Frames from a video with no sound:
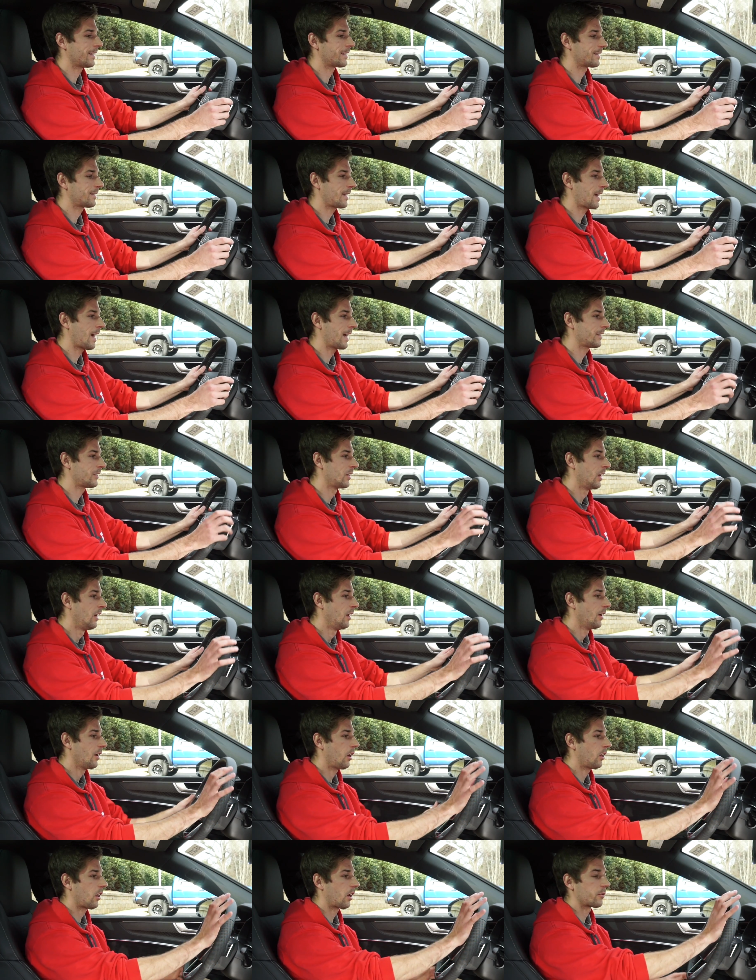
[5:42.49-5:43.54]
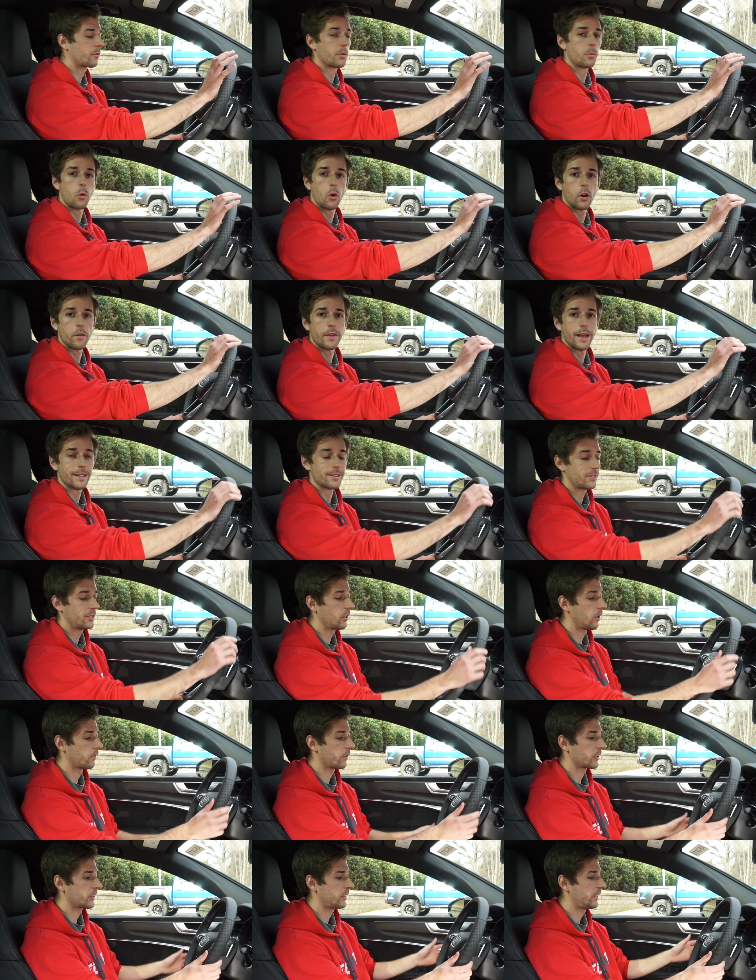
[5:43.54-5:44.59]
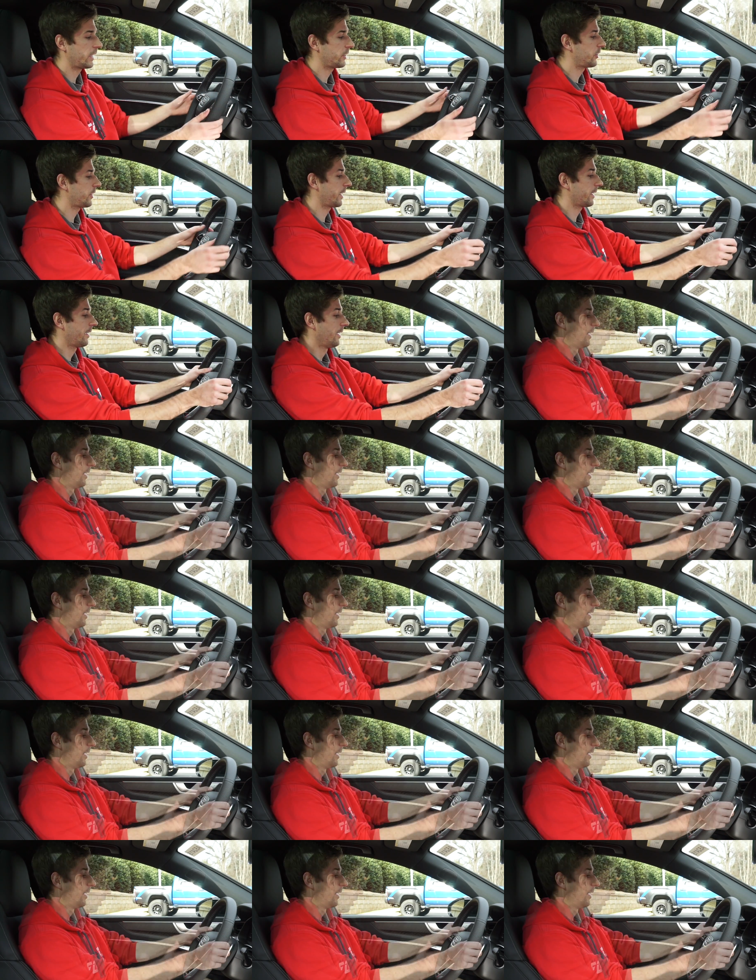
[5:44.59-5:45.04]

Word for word: the sides, along with more of that silver stitching.